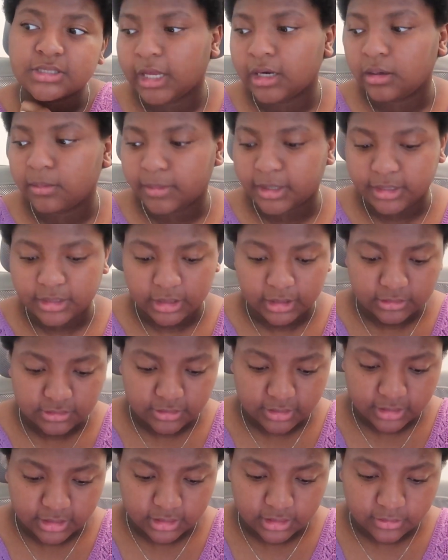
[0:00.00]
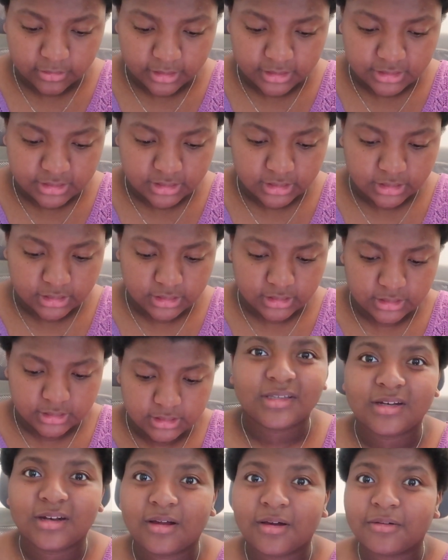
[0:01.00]
I don't mind answering any
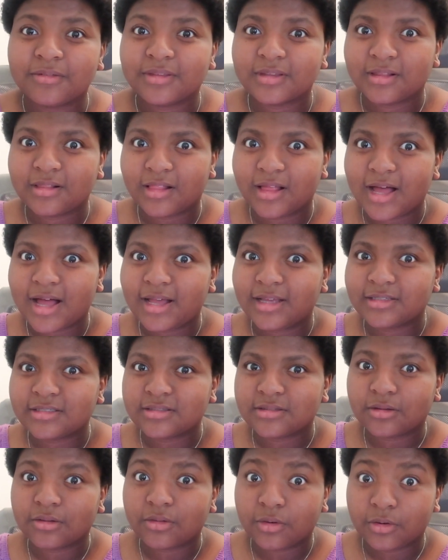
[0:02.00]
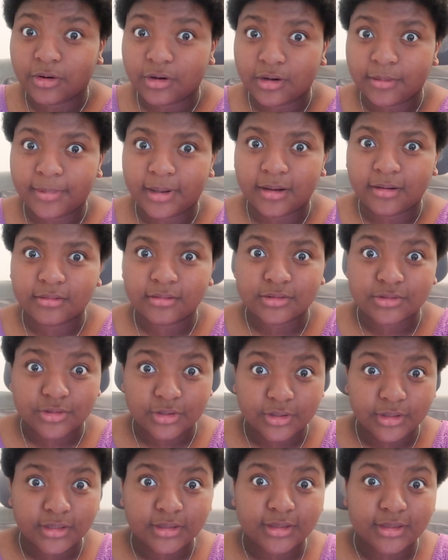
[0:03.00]
questions. You know, the class to learn about
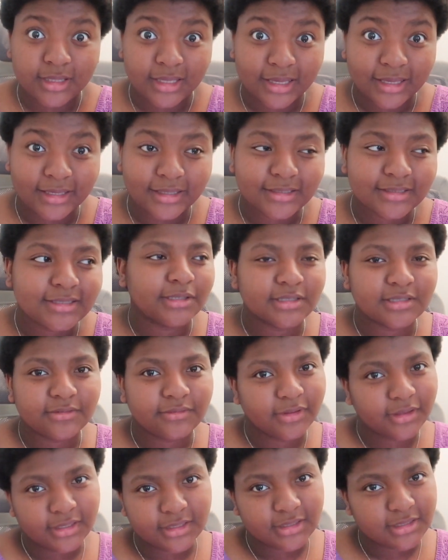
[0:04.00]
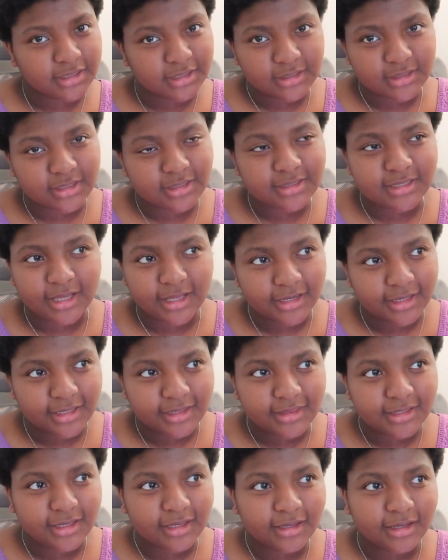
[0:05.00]
certain things doesn't really teach us
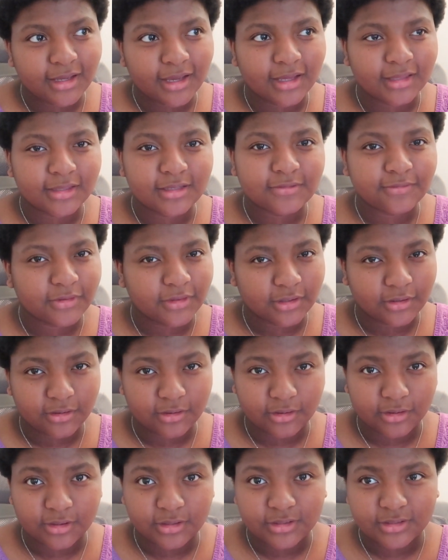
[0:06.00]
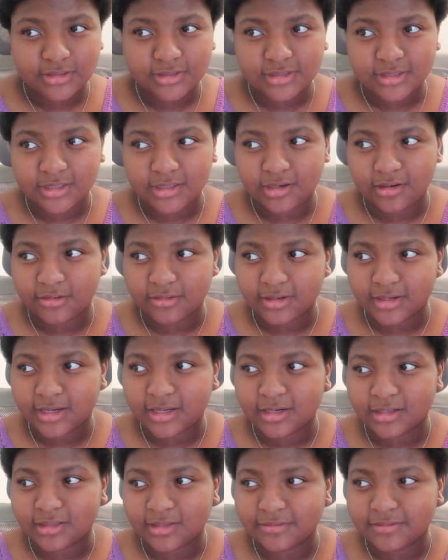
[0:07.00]
anything, at least for the girls. You know, it
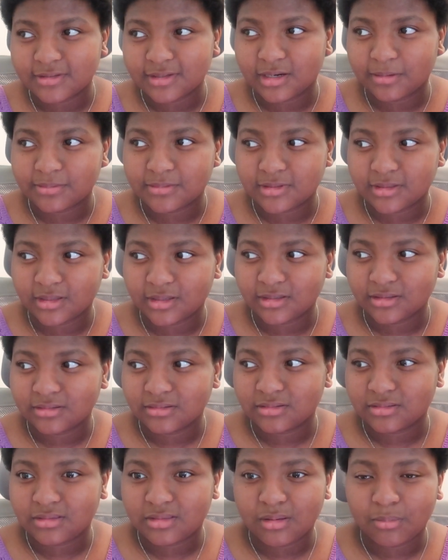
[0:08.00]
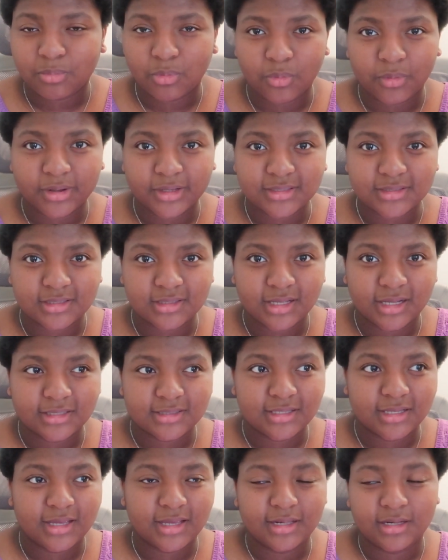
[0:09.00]
kind of leaves it up to like the boys and
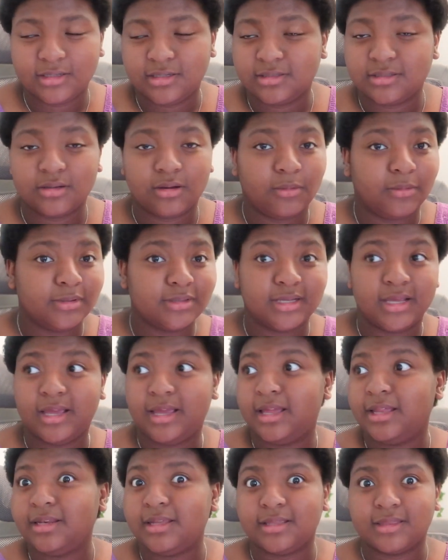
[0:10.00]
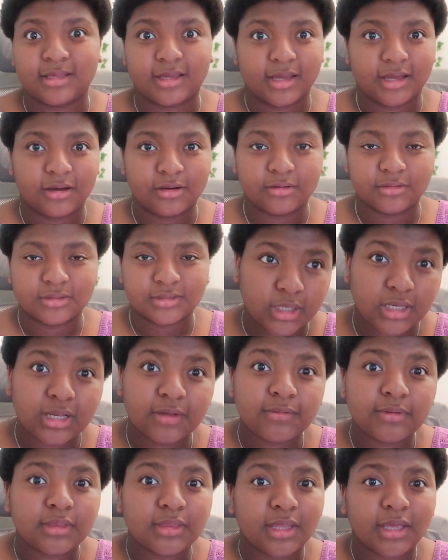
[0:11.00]
that's it, and it doesn't go into anything else. And
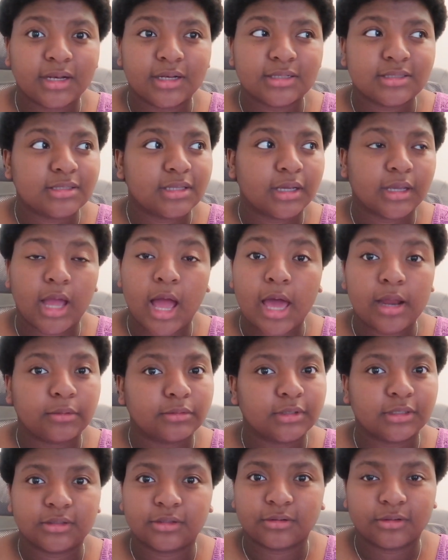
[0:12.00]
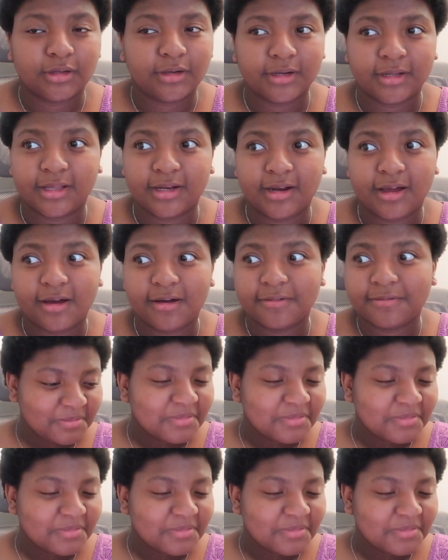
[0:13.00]
even then, it's like I don't think they're learning enough.